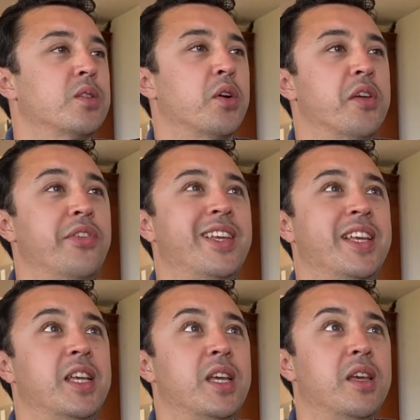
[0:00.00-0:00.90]
So if
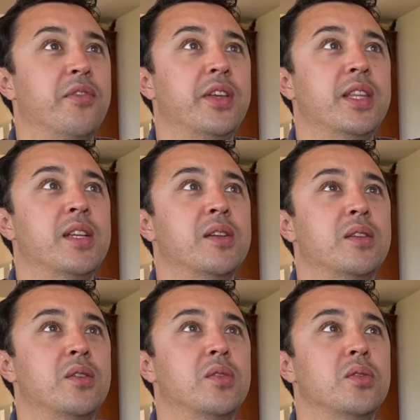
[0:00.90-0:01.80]
he didn't
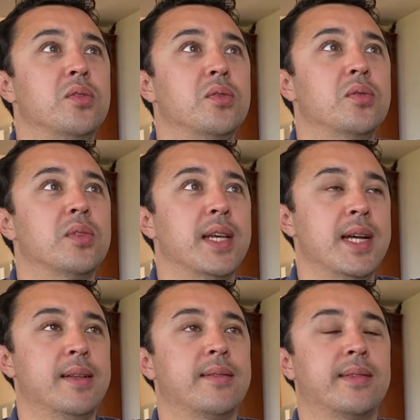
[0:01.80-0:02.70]
do
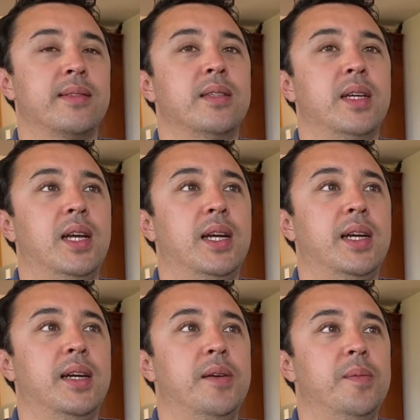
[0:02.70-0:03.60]
that,
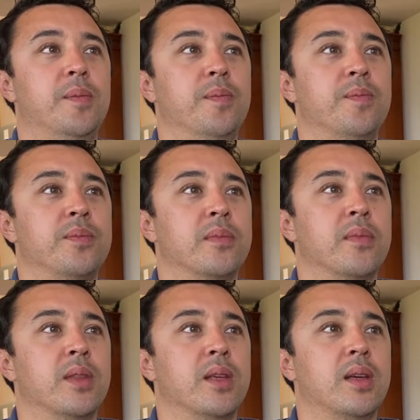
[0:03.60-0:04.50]

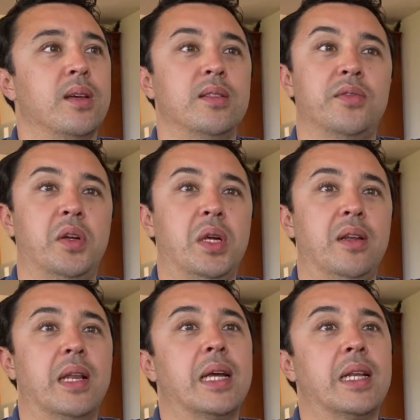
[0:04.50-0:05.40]
it's very
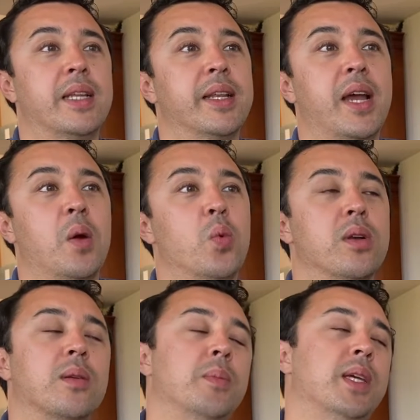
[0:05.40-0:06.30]
likely that I would
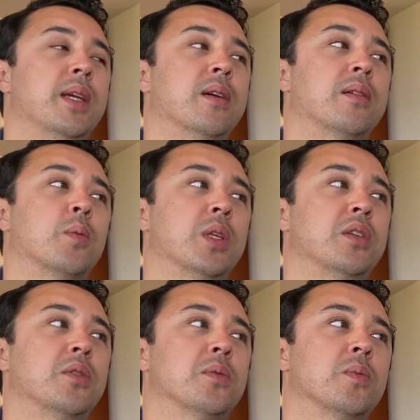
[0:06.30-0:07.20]
not be here with
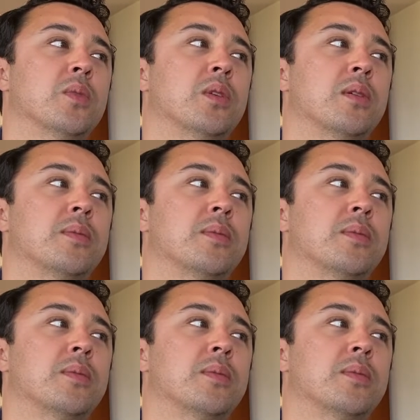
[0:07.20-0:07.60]
you. So.